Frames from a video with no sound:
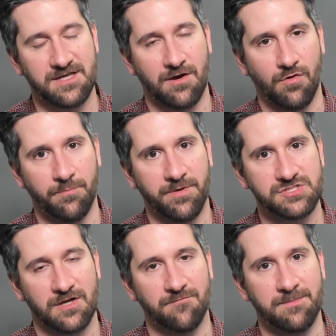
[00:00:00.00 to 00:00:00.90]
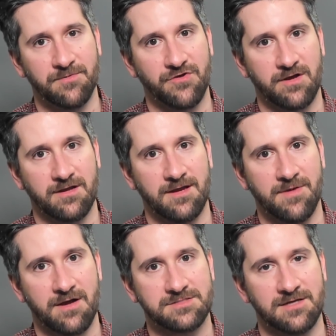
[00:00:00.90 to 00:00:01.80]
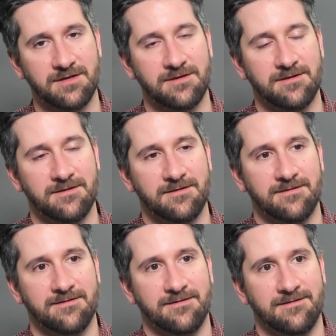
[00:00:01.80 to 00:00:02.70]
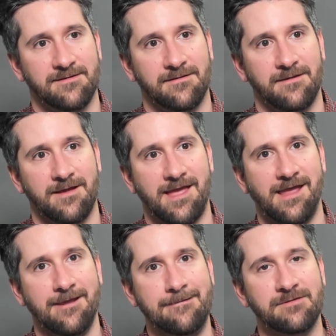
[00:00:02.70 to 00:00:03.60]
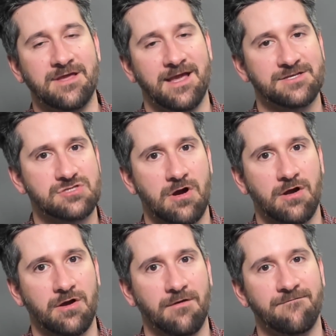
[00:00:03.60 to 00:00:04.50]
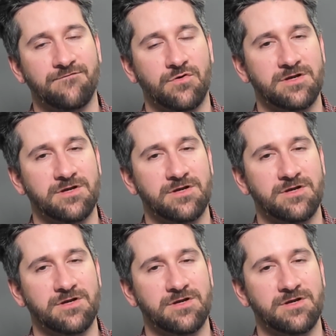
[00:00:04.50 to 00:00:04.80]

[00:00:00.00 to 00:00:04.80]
a whole bunch of people talking about a Kickstarter for a